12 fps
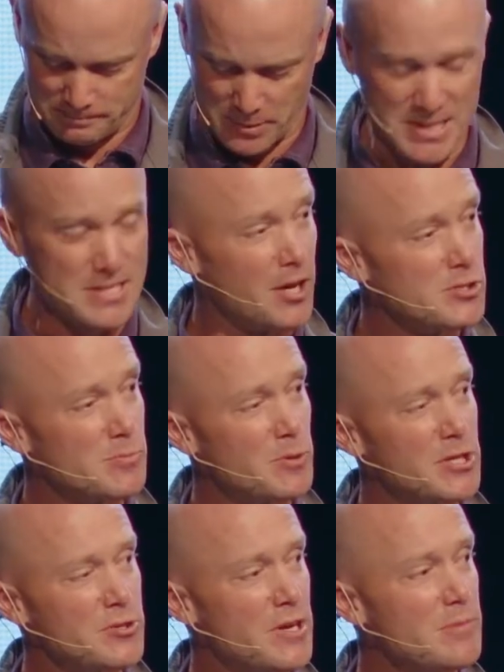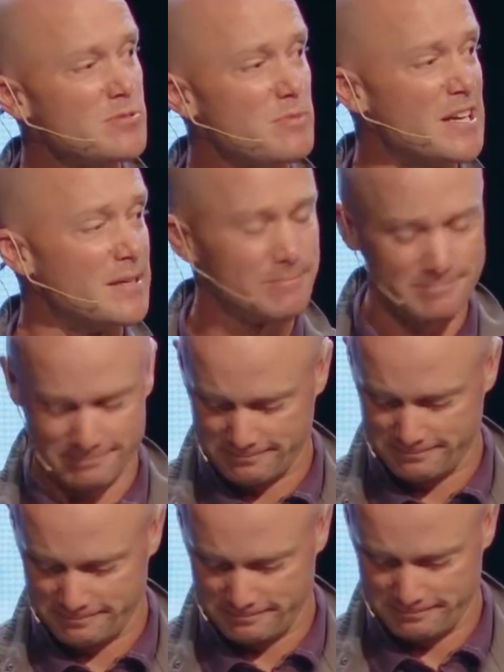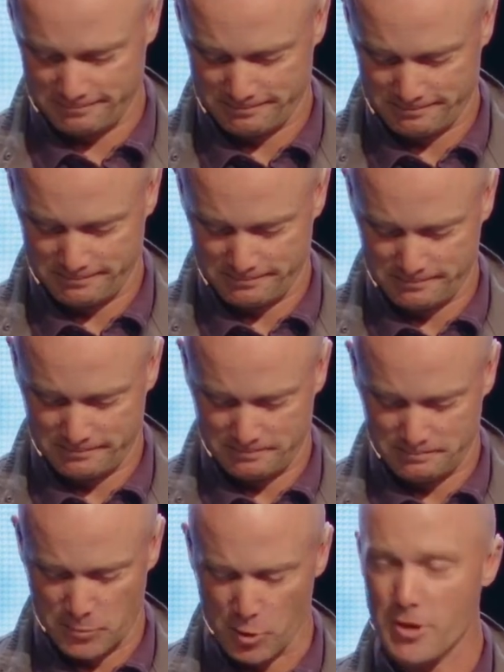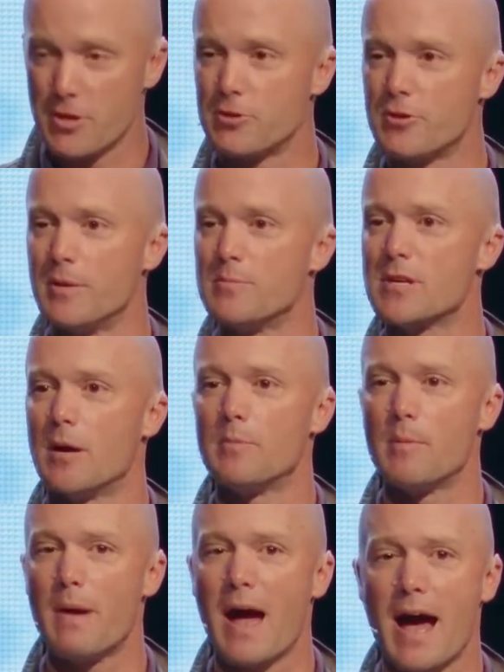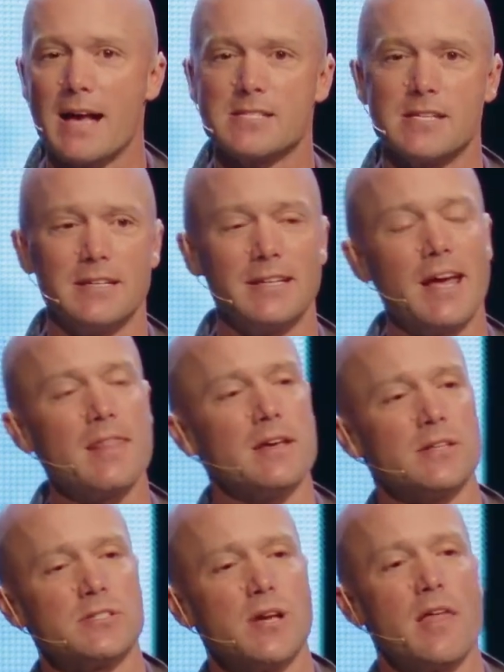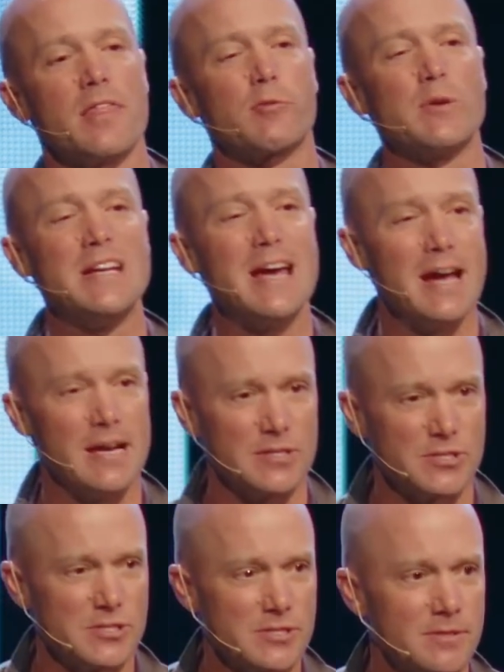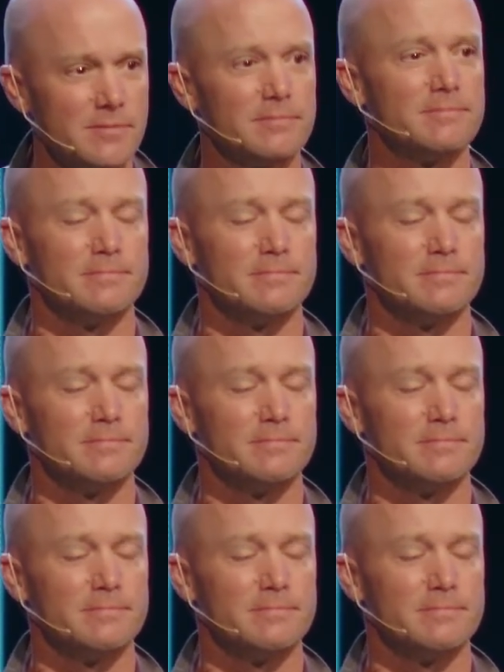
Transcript: But he tells them what the dreams mean. Both of their dreams come to pass in, get this, 3 days.